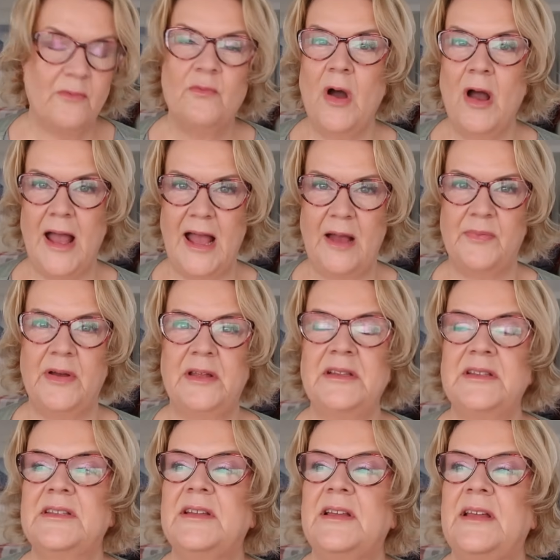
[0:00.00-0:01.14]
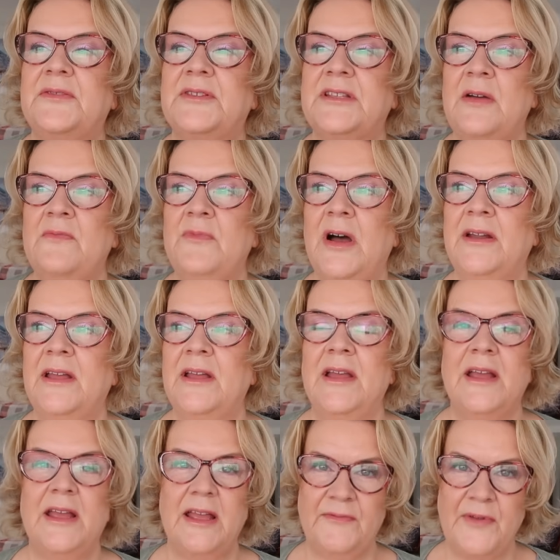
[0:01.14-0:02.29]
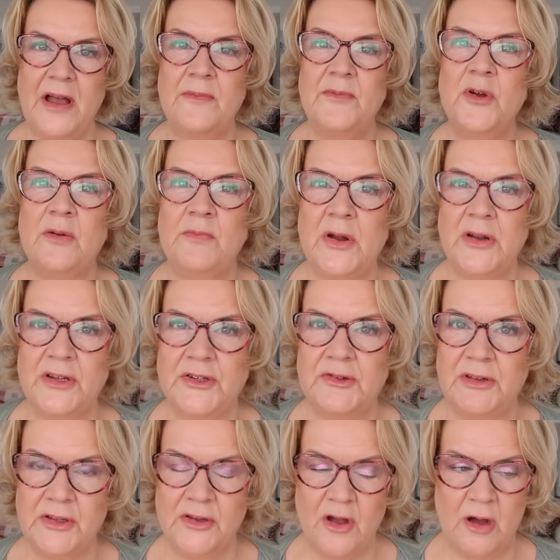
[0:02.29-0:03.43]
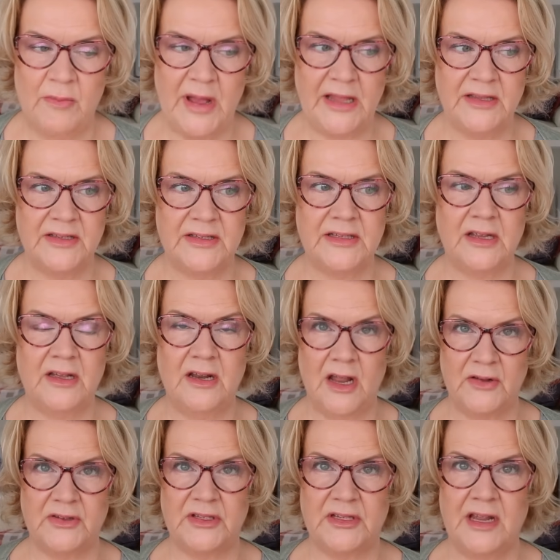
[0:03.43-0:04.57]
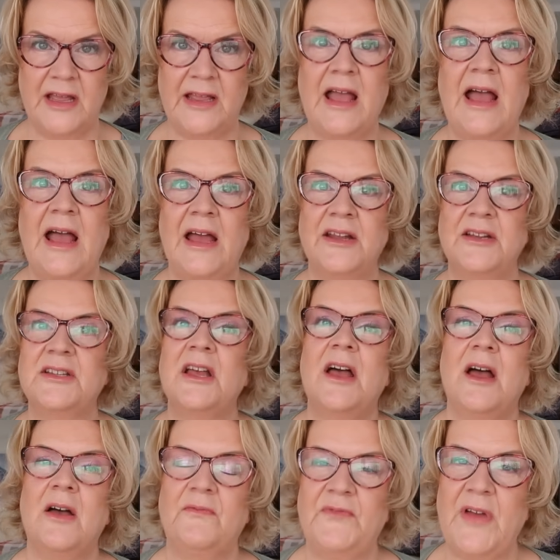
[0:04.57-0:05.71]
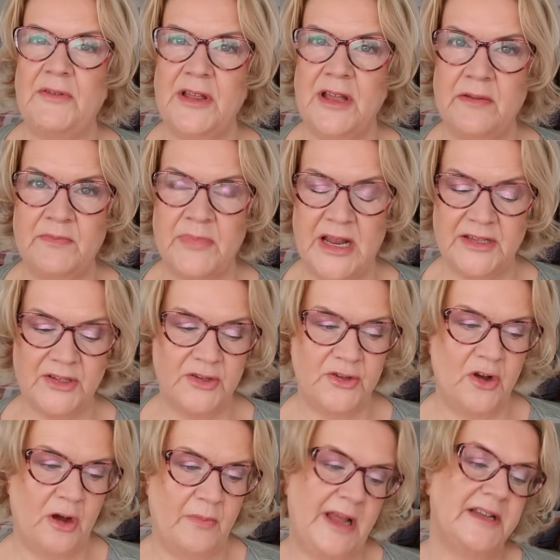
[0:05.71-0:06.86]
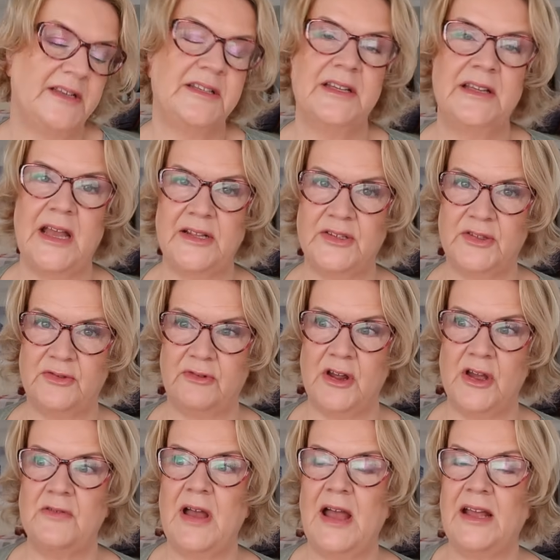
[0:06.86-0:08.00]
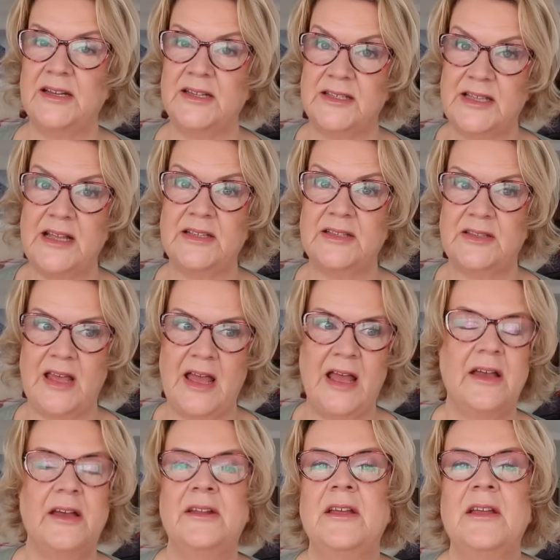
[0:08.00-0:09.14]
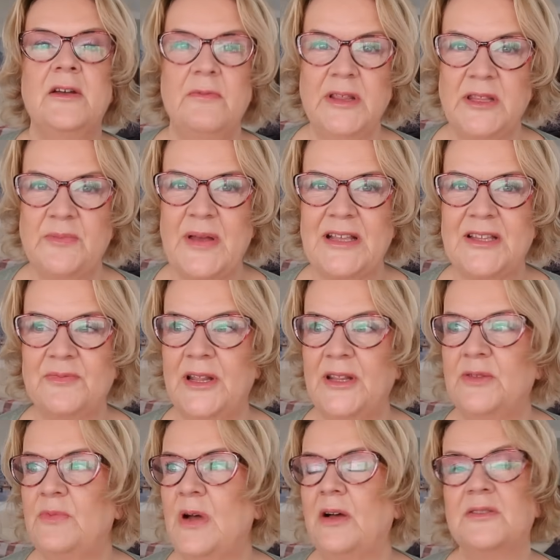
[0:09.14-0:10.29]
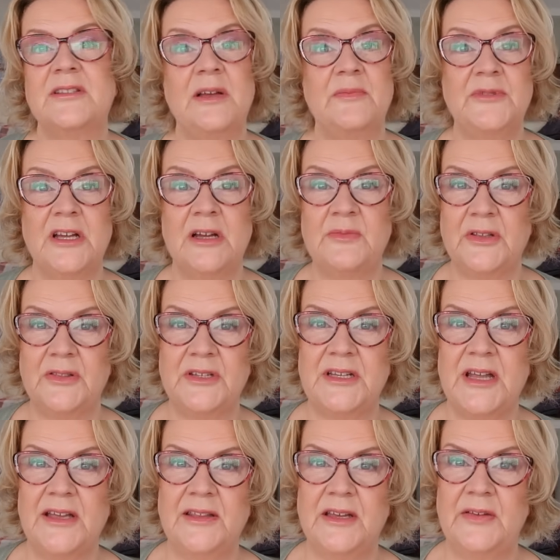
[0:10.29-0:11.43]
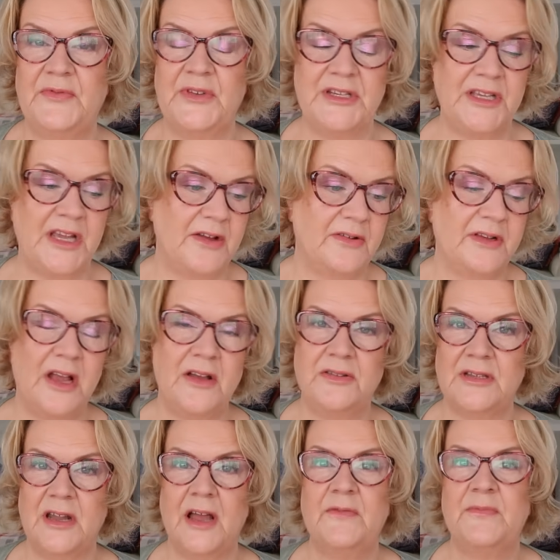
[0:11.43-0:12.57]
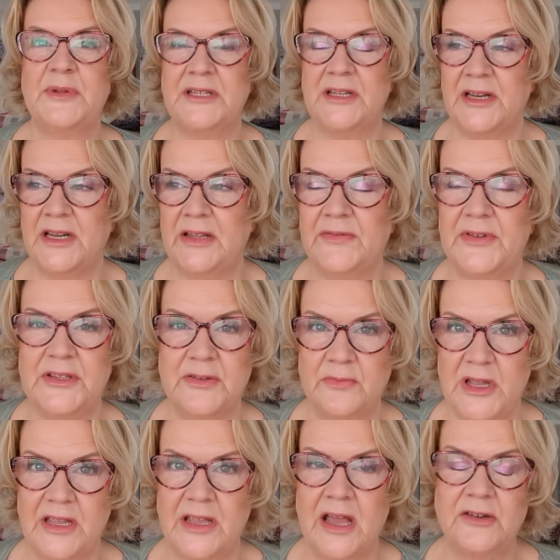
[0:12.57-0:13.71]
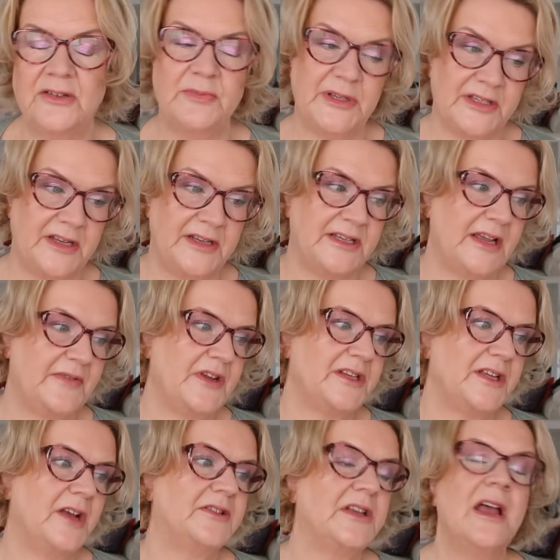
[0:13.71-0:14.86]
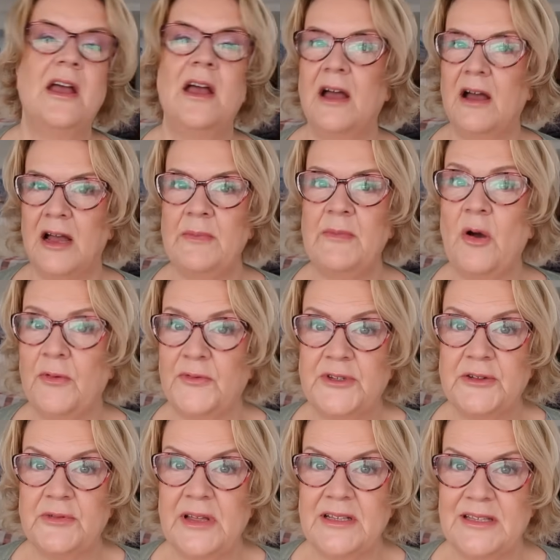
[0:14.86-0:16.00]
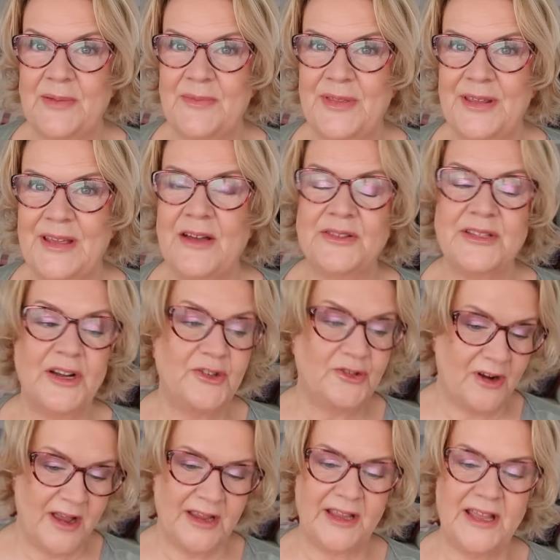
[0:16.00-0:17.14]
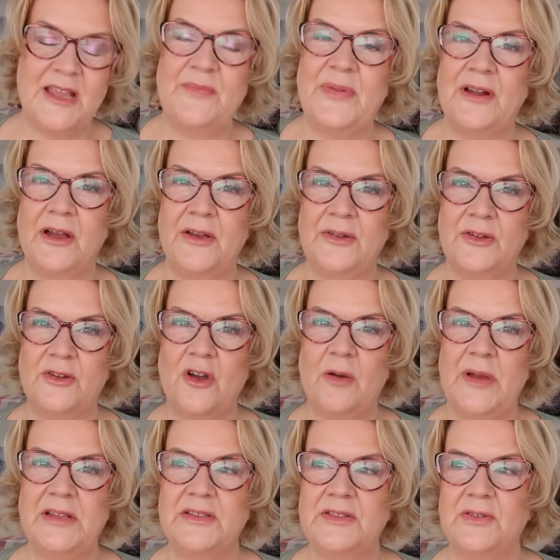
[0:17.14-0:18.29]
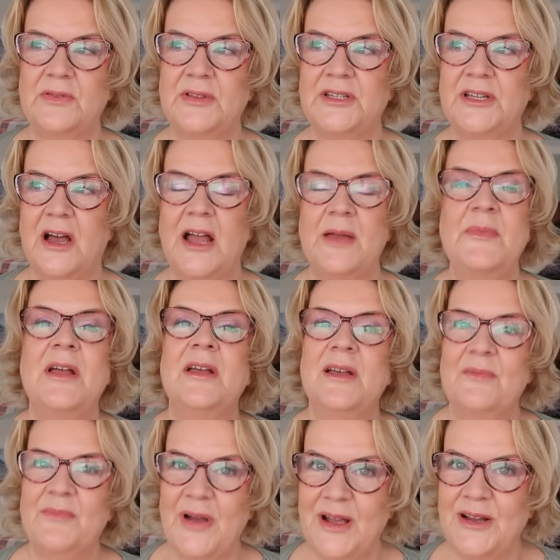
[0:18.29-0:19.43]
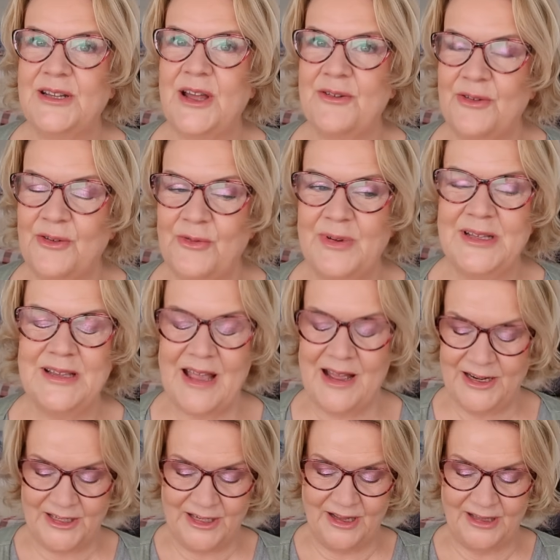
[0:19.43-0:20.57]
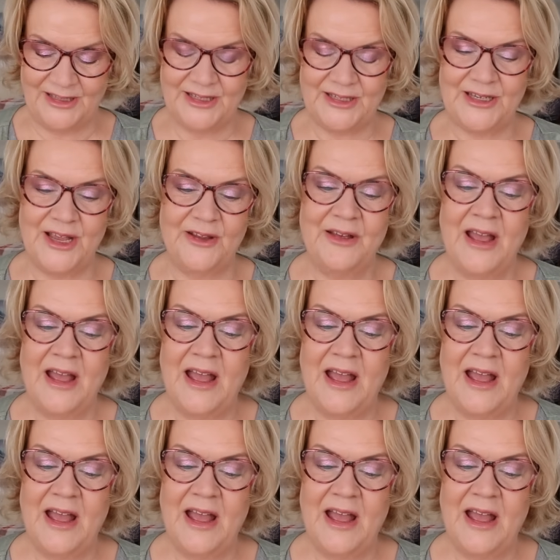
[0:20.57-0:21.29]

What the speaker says: What happens if someone, if I'm not monitoring the comments closely and a very unpleasant comment gets through and sits there, and with the best will in the world, sometimes on the day that a video goes live, particularly if it's a weekend or my Sunday videos, I'm off doing something else. I try and keep an eye on the comments all the time, but I don't always get a chance to.